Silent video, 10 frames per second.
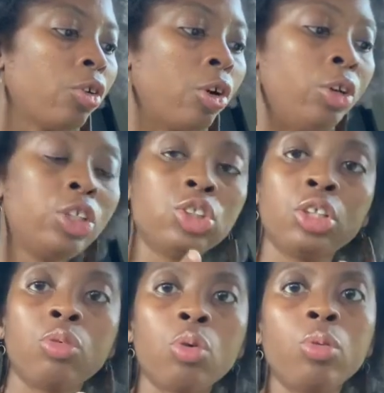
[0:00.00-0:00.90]

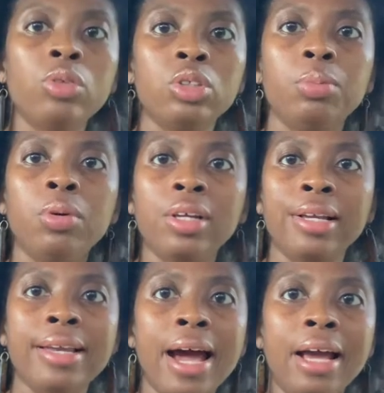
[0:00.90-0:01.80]
initially wrote this book
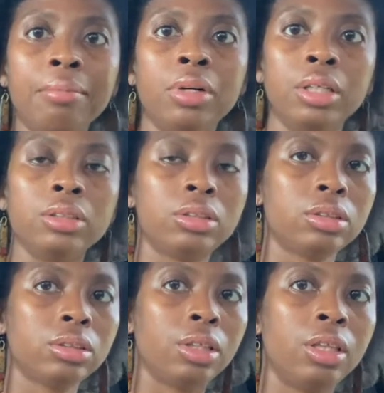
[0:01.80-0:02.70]
in 9
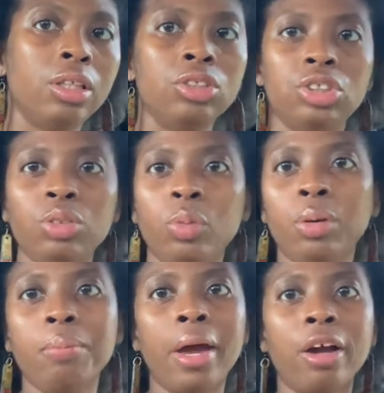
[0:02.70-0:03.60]
months, and then she
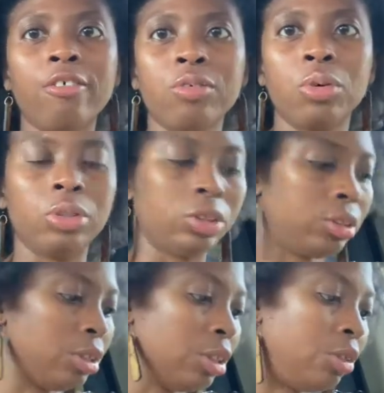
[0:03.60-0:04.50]
went back, of
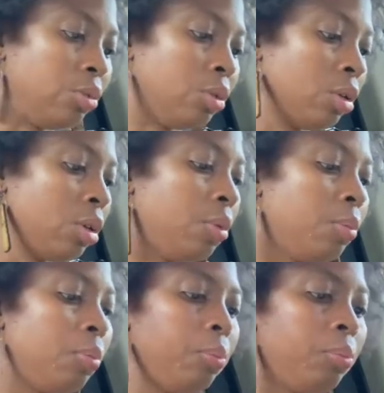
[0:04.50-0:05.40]
course, and then
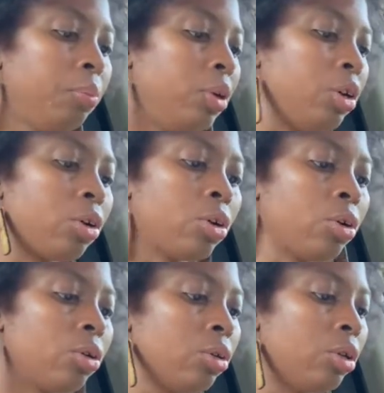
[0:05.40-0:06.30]
put in
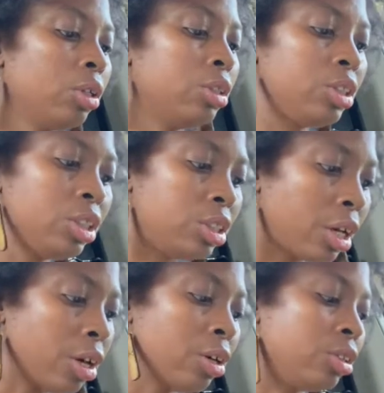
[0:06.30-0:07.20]
her
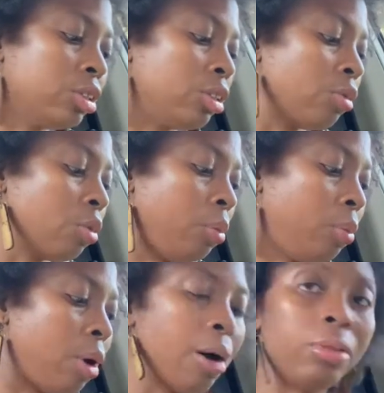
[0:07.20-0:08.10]
details and
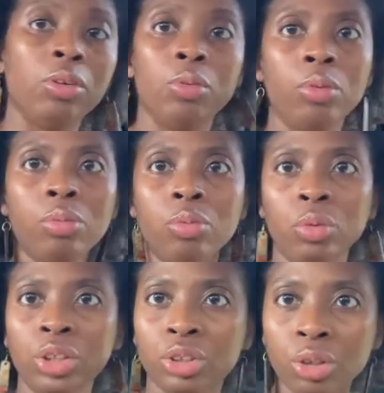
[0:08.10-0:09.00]
probably
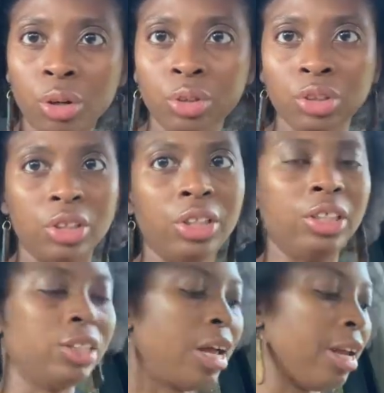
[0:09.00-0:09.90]
research and
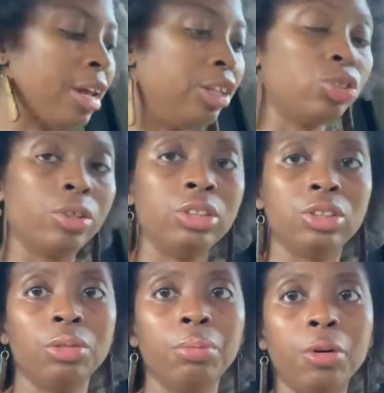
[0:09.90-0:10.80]
things of that nature
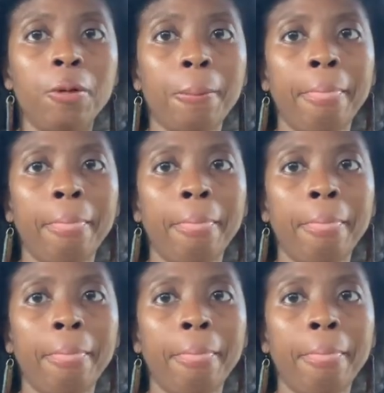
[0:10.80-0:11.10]
into the book.